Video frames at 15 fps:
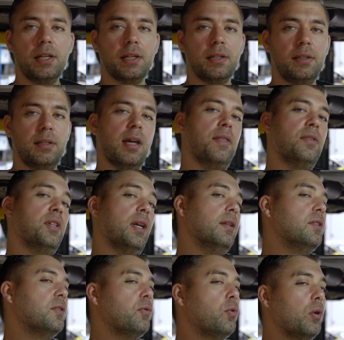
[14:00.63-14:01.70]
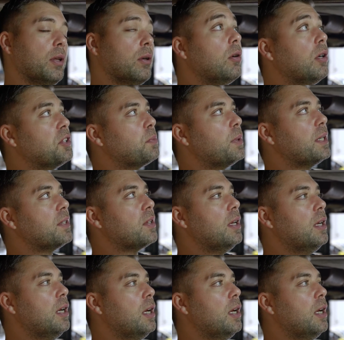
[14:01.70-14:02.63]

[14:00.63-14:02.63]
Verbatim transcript: like a death sentence for the coil springs,